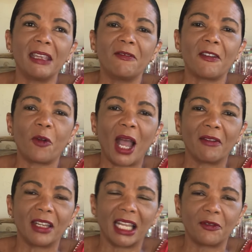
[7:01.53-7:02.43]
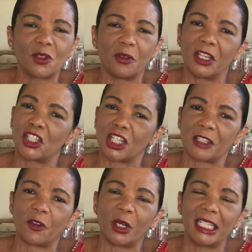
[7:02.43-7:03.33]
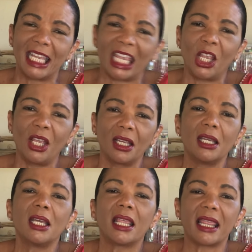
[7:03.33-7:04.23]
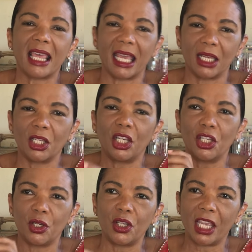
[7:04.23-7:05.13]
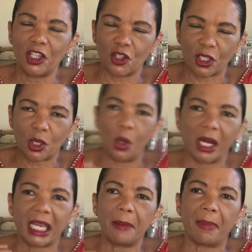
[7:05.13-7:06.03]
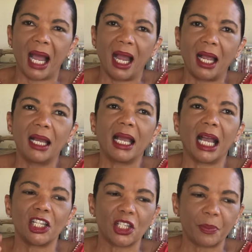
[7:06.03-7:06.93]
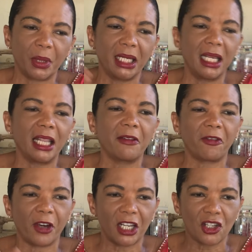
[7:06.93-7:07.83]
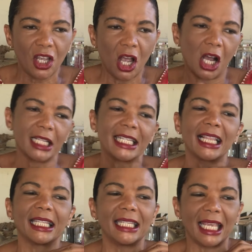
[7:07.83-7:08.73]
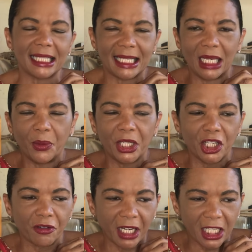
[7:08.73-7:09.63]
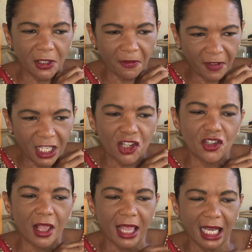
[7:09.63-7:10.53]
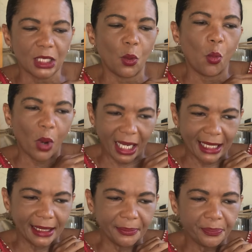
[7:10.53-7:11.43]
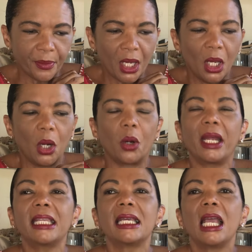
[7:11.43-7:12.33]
even if we have it left over, it's just for a day, then you know you can just cork it back and just put it in the fridge until the next day when you're ready to finish that wine. All right.